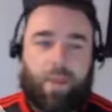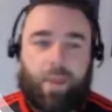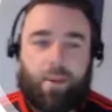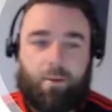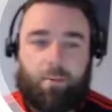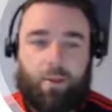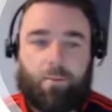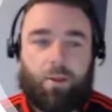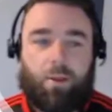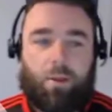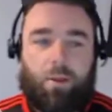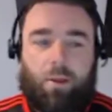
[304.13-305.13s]
anyway.
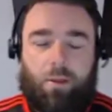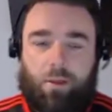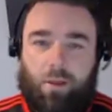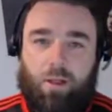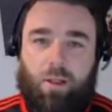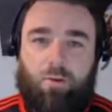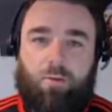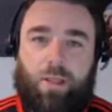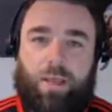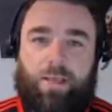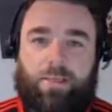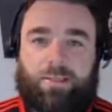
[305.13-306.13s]
The cloud
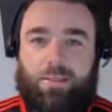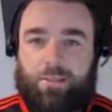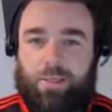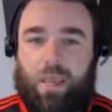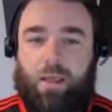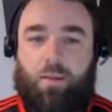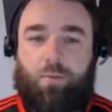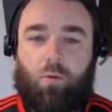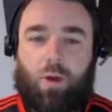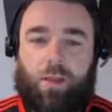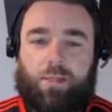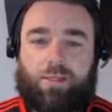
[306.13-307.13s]
is
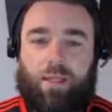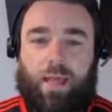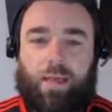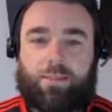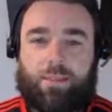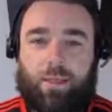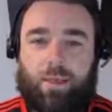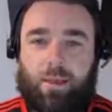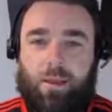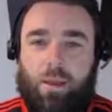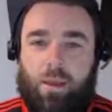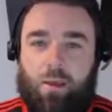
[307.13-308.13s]
scalable and it's elastic,
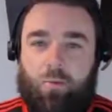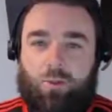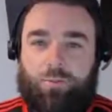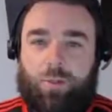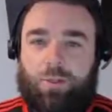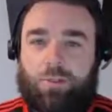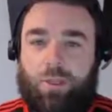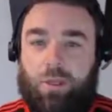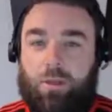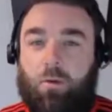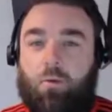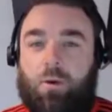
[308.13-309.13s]
which means that you
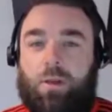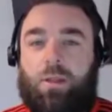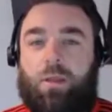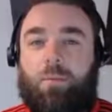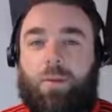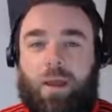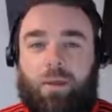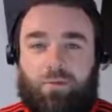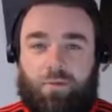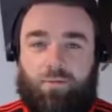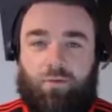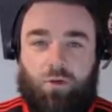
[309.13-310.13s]
don't need to buy
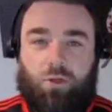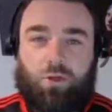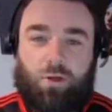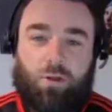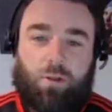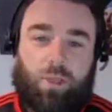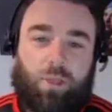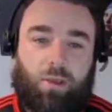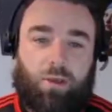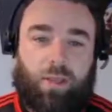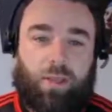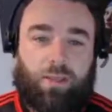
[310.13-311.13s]
for the future like you
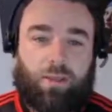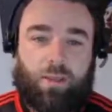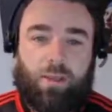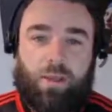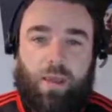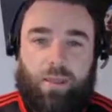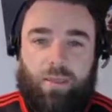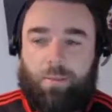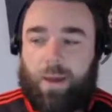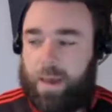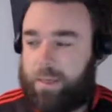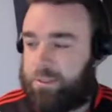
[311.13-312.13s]
did in the
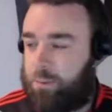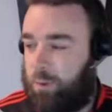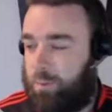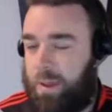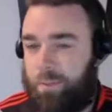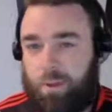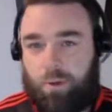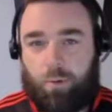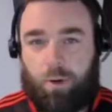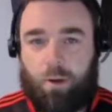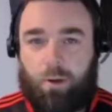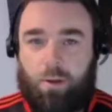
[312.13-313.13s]
past when maybe you
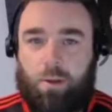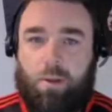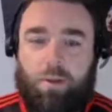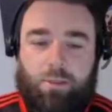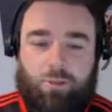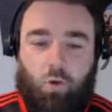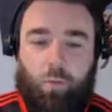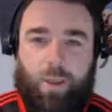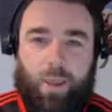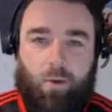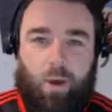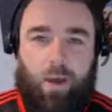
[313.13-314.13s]
were
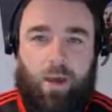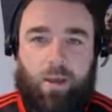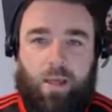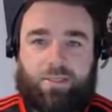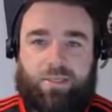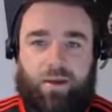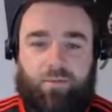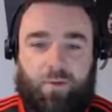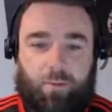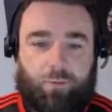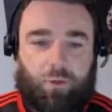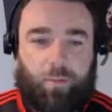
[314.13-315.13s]
scoping out a server
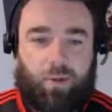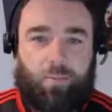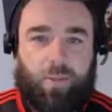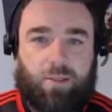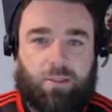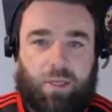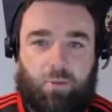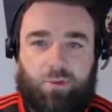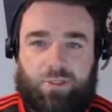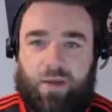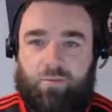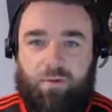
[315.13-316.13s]
that was going to be your main SQL
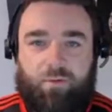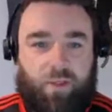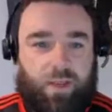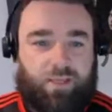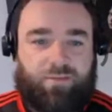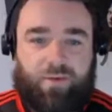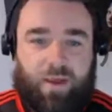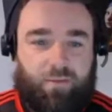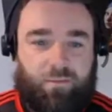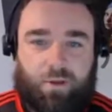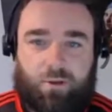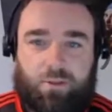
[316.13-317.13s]
server for the next 5
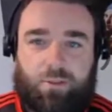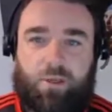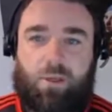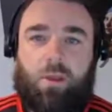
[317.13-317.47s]
years,